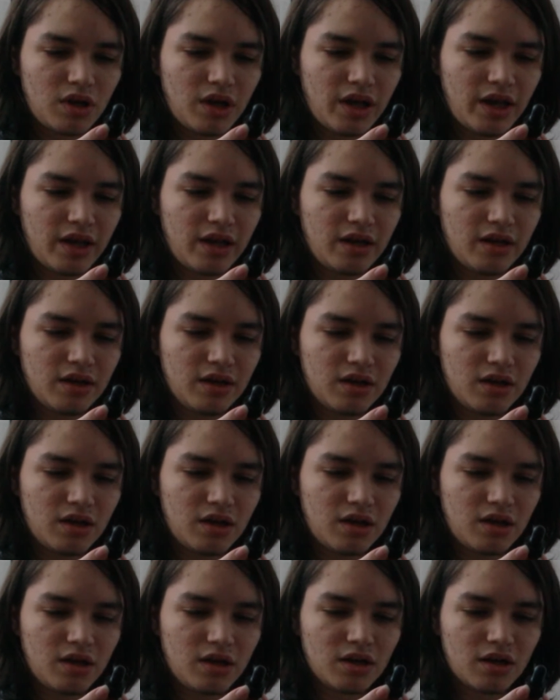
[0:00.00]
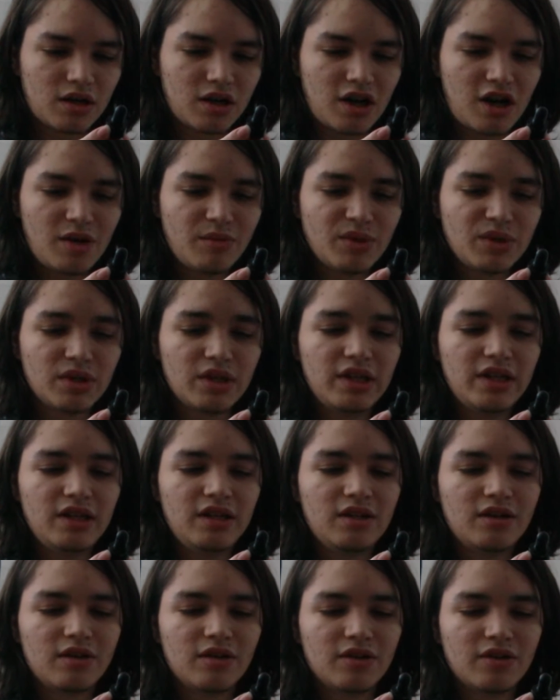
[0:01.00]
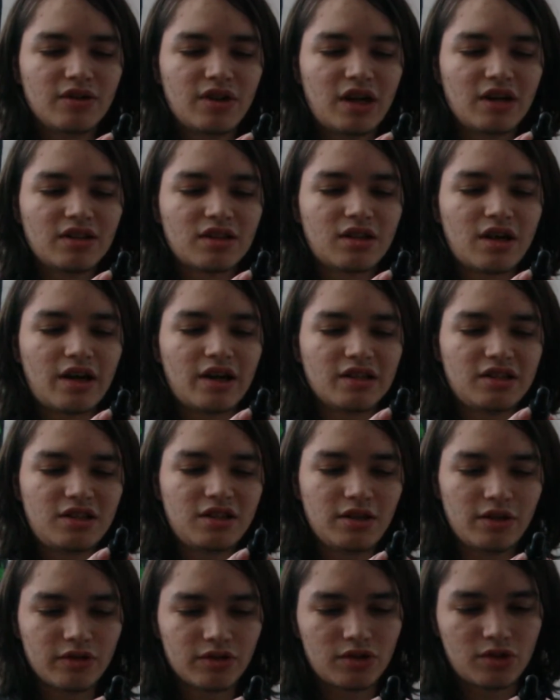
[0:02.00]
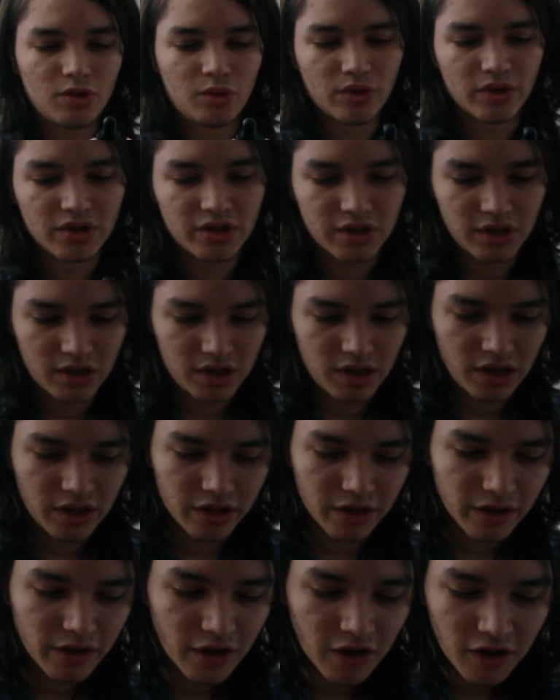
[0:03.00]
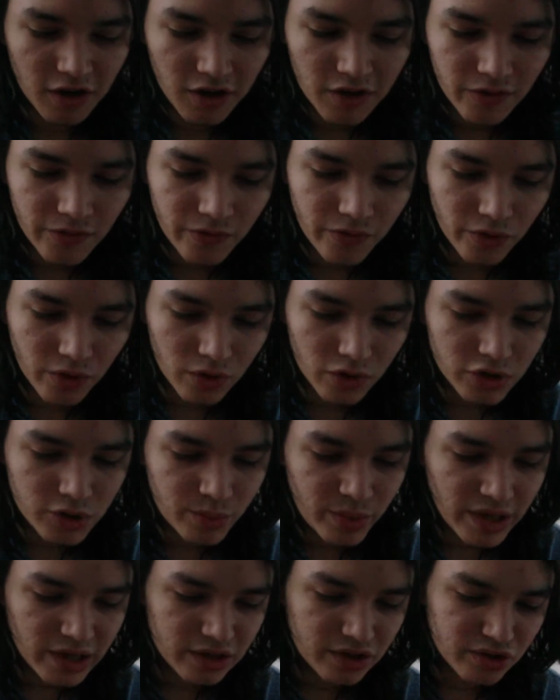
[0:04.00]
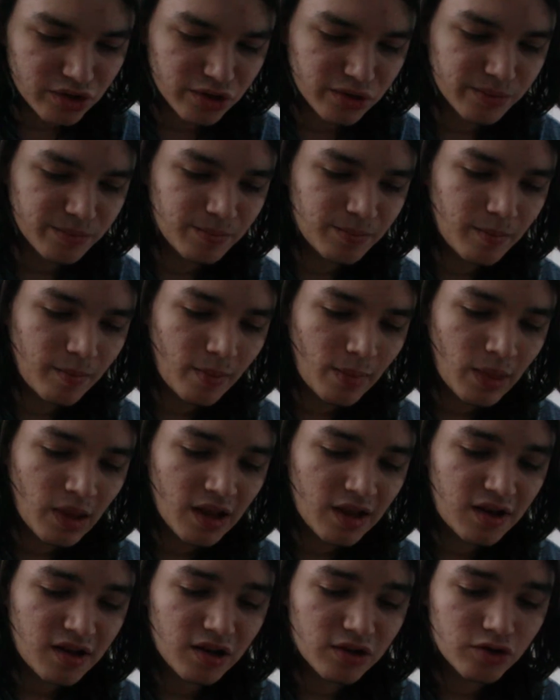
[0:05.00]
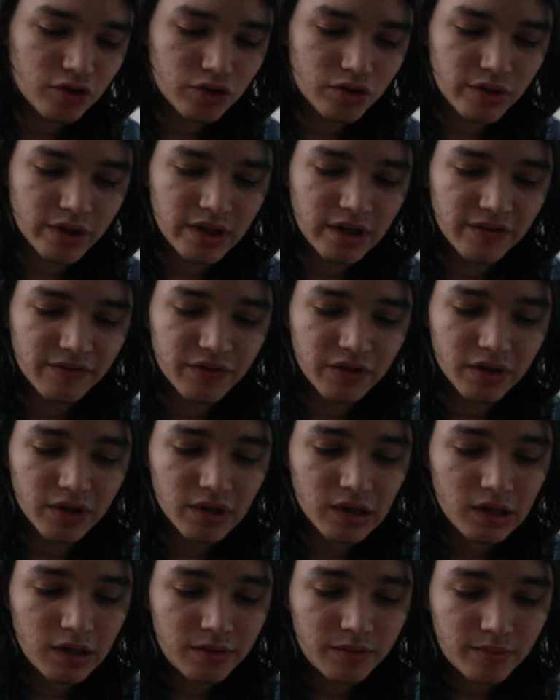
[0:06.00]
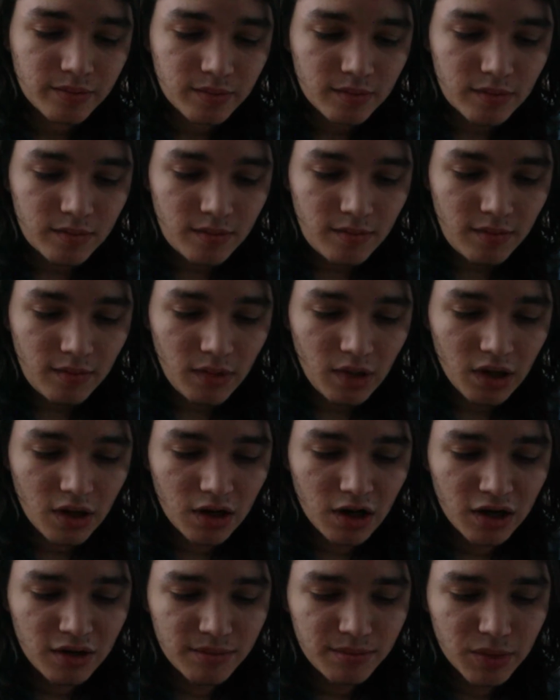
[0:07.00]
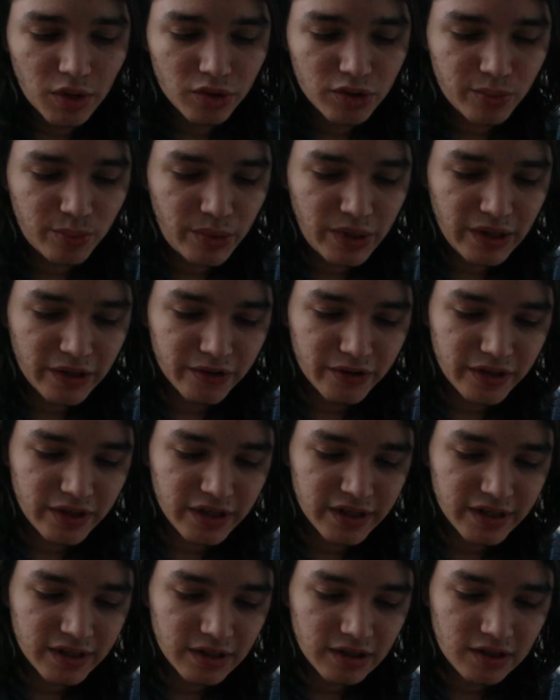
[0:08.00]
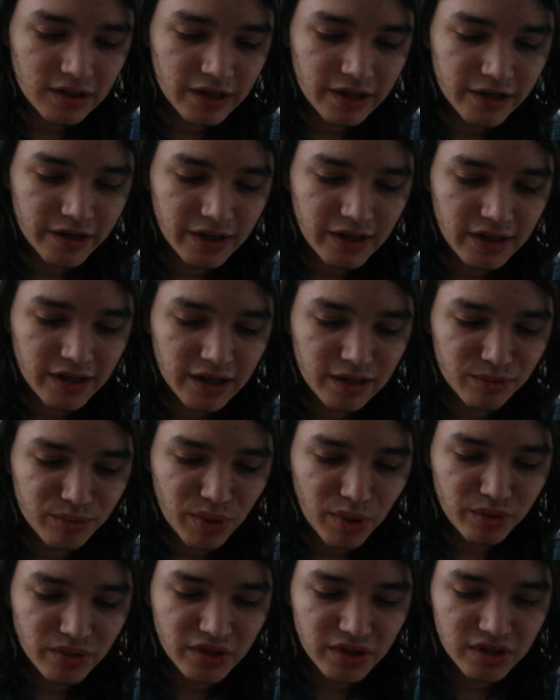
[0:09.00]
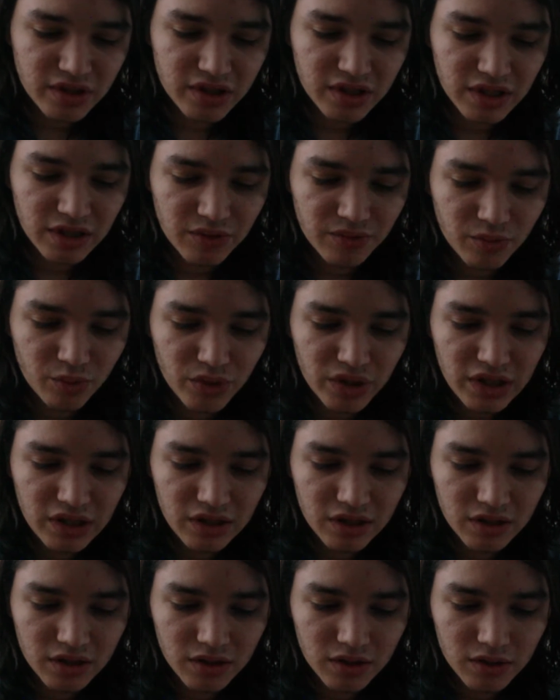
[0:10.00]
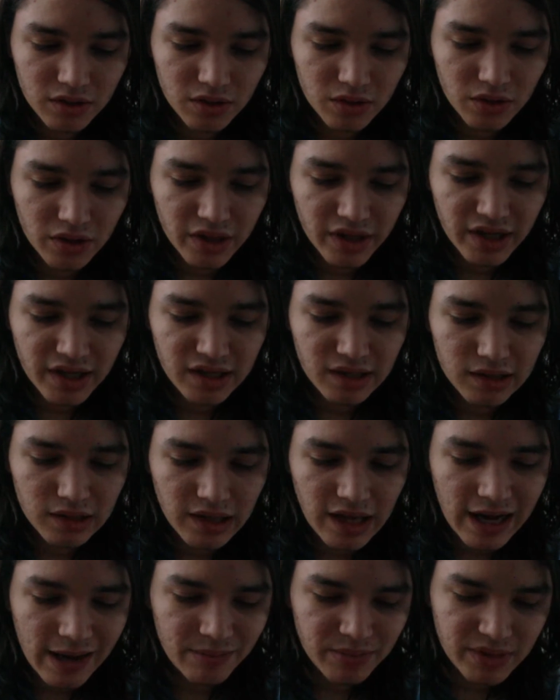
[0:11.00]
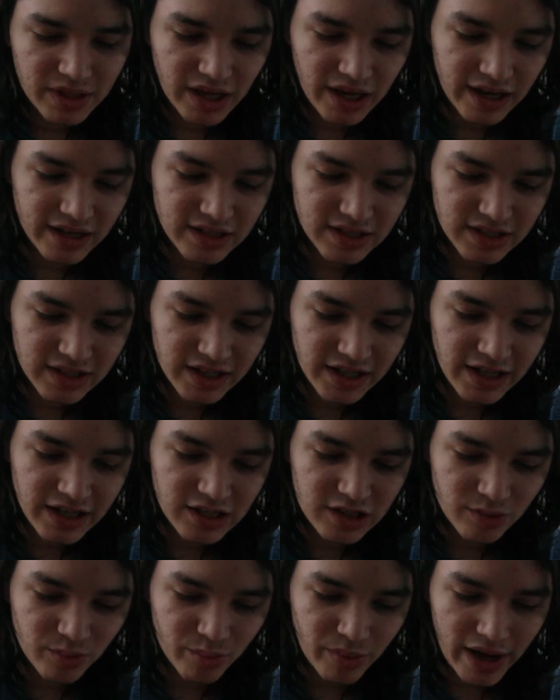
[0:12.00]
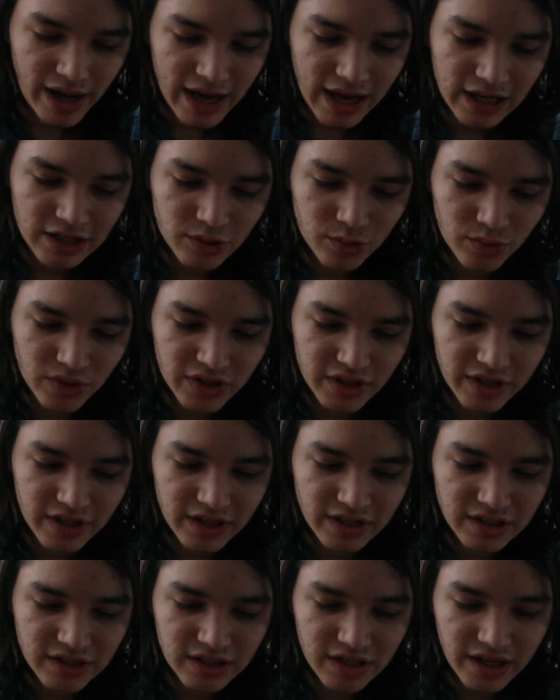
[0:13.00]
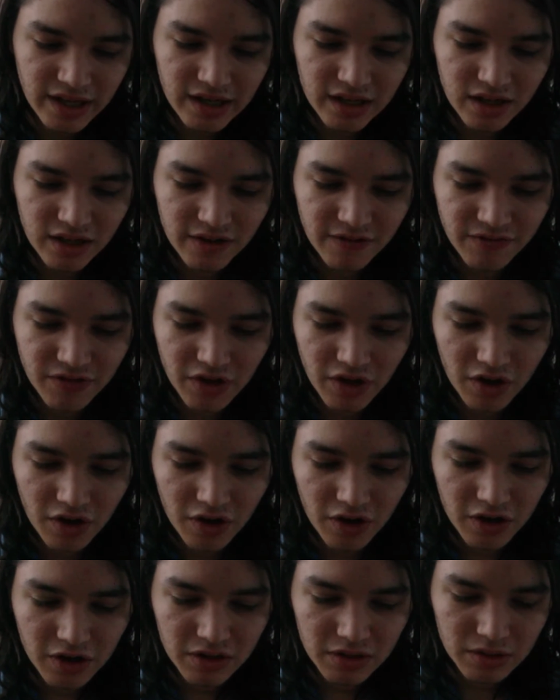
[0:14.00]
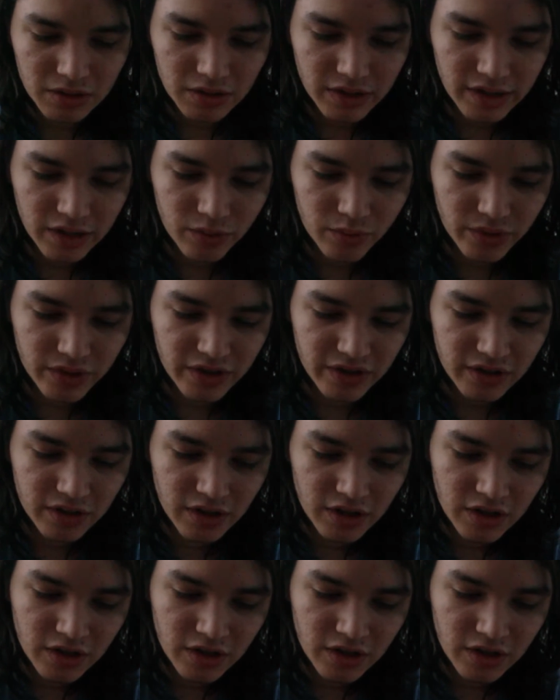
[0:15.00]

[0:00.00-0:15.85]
and uncommonly, I thought I'd seen those two words together, full spectrum concentrate of the utmost purity, clarity, and potency. We then lab test each batch with a state-of-the-art liquid